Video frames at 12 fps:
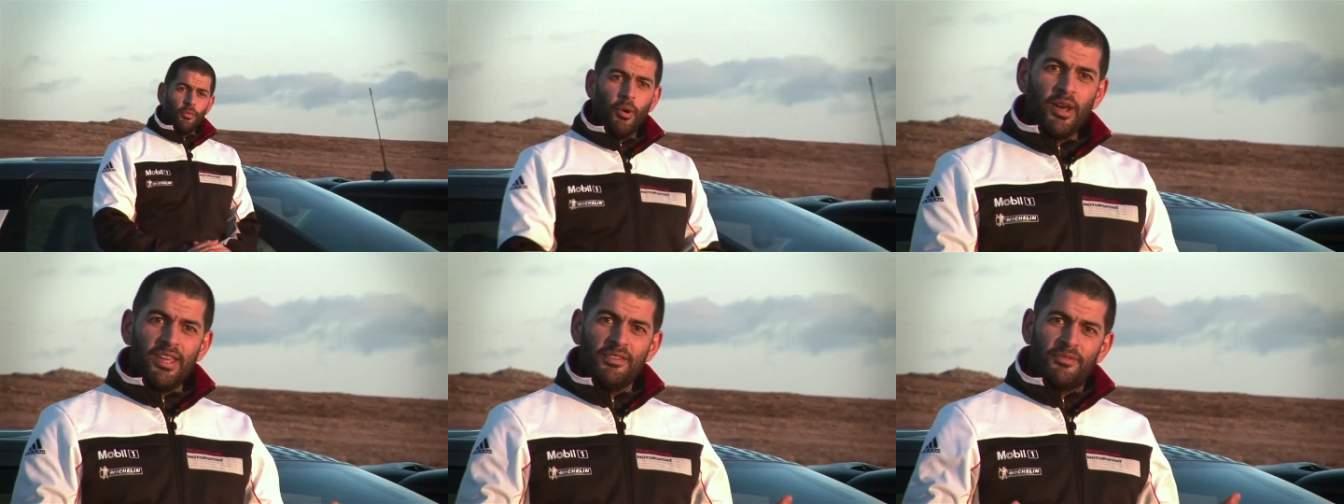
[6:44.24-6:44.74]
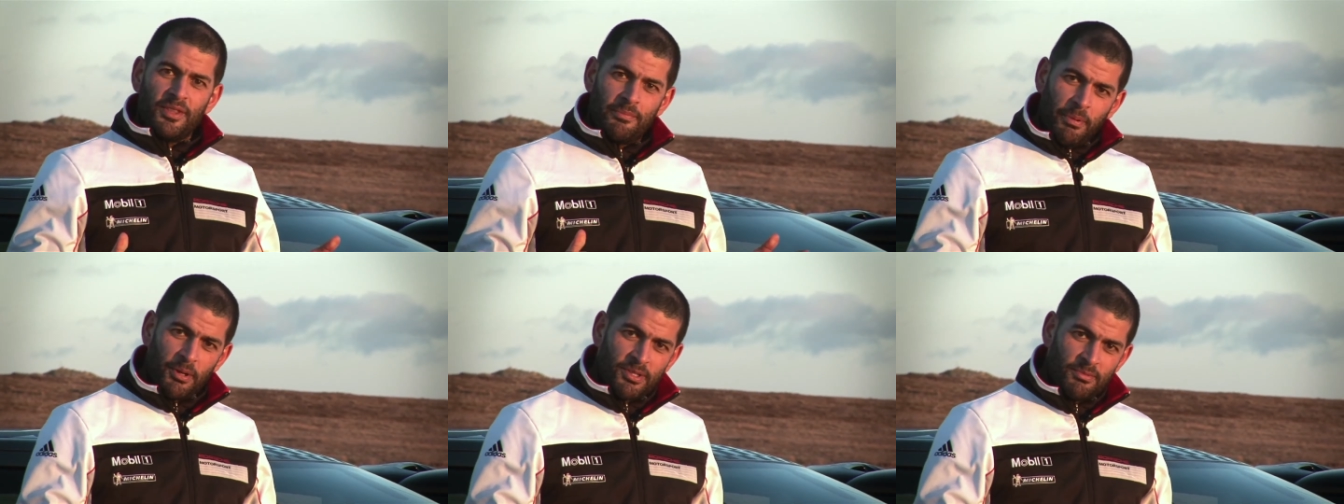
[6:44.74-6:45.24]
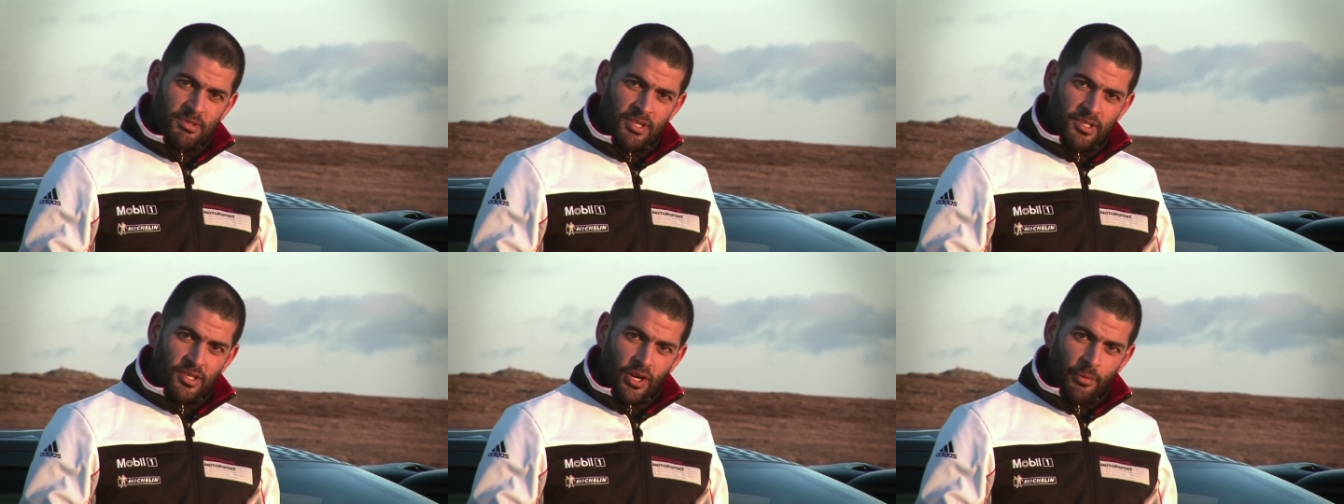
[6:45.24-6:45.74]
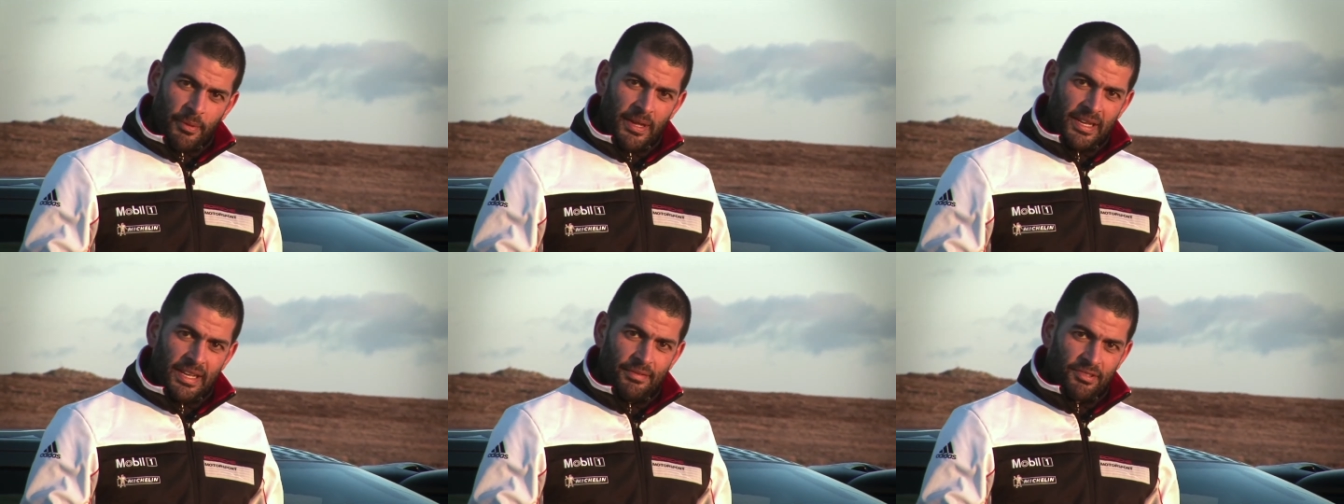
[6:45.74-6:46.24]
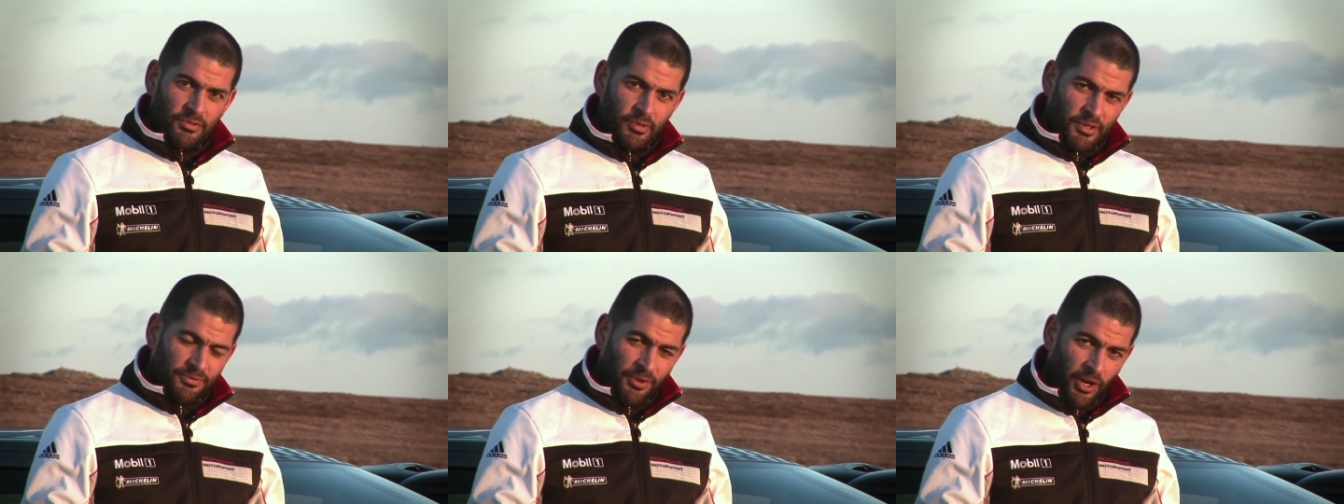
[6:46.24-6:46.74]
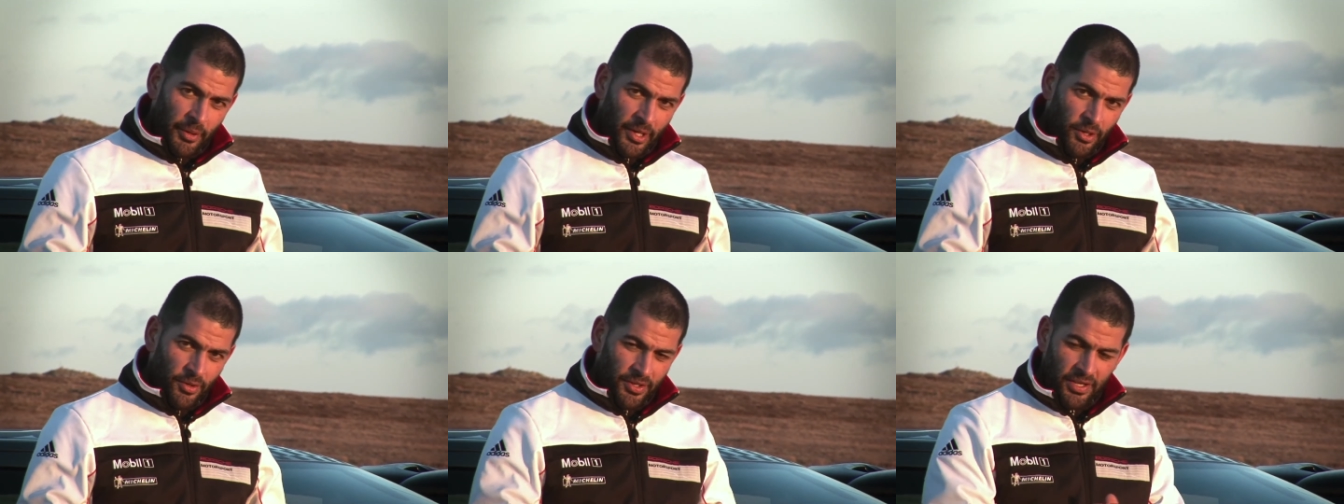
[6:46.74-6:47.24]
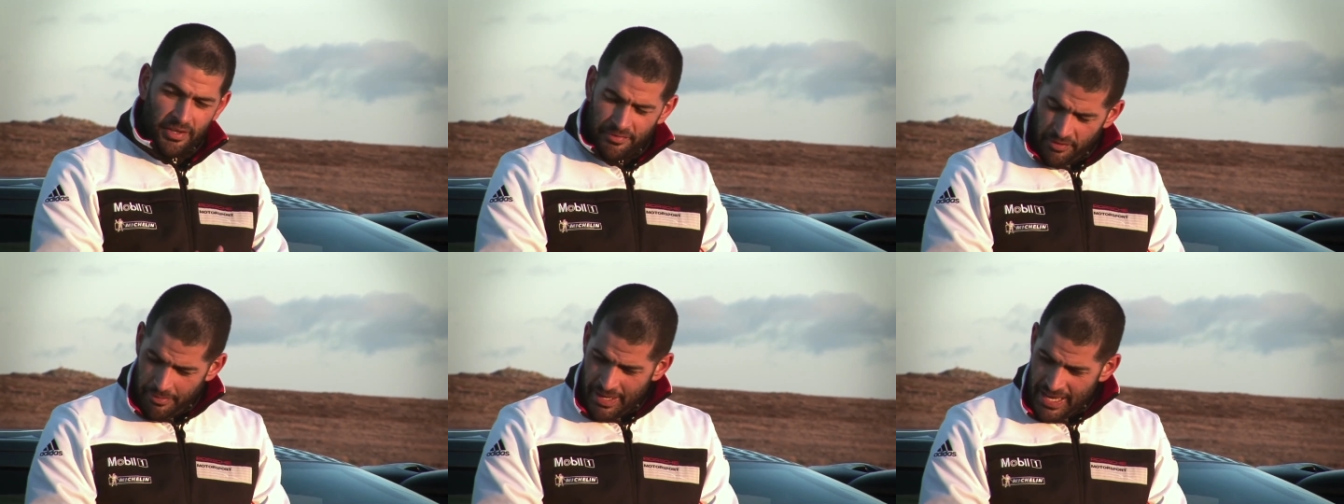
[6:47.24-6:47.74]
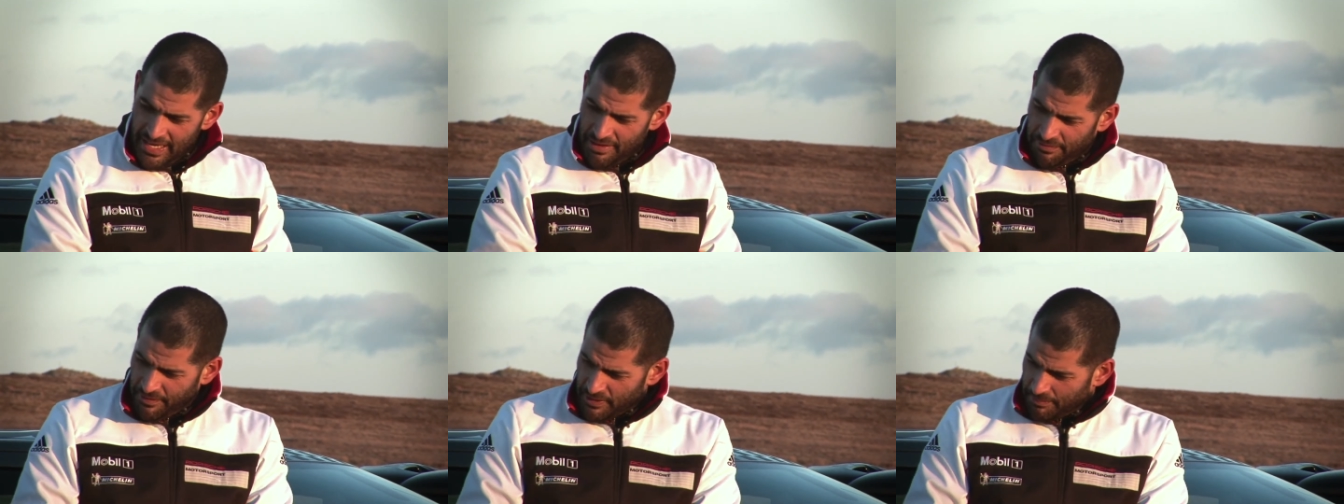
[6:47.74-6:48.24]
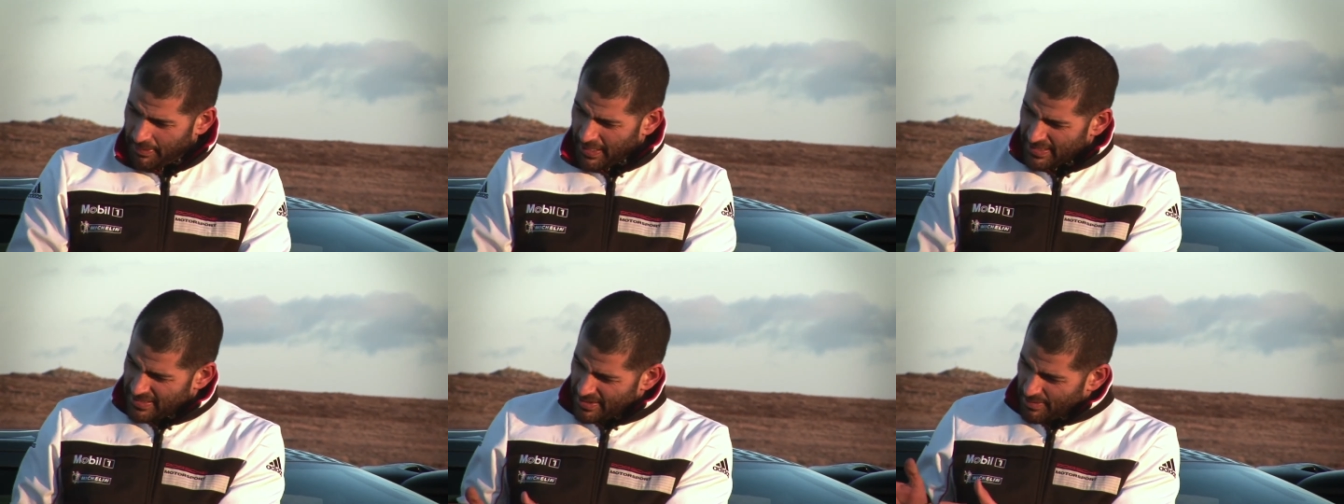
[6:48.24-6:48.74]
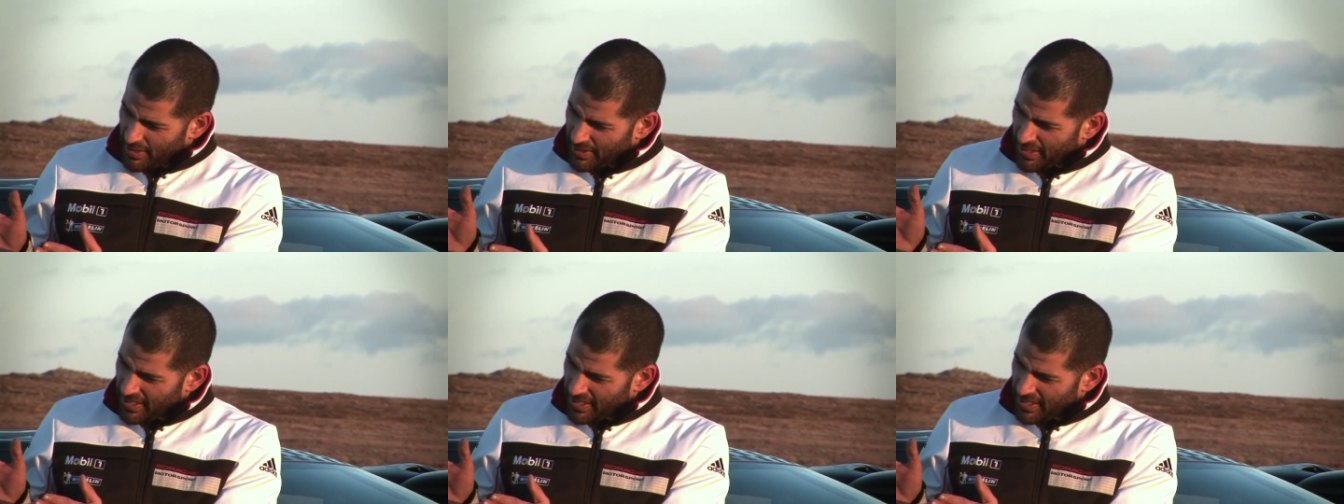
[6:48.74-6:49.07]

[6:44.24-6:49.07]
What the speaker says: working from the bottom to the top, it leaves us with the following order. For me, in 5th place, the rather